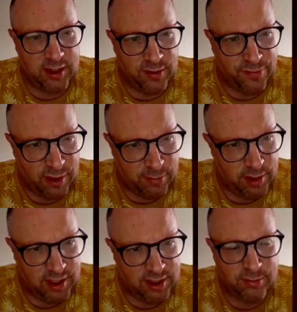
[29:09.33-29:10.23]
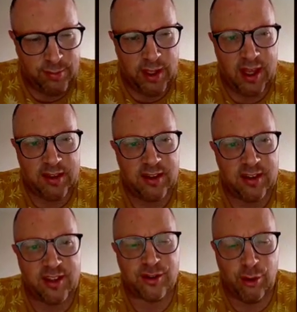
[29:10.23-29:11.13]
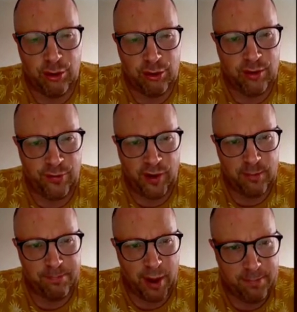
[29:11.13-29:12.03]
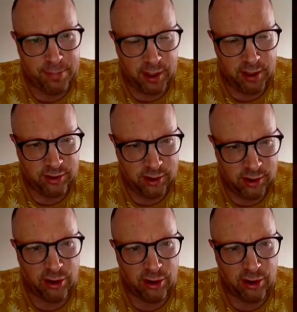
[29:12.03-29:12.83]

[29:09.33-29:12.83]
Everything in development needs to be handled as code via pipelines,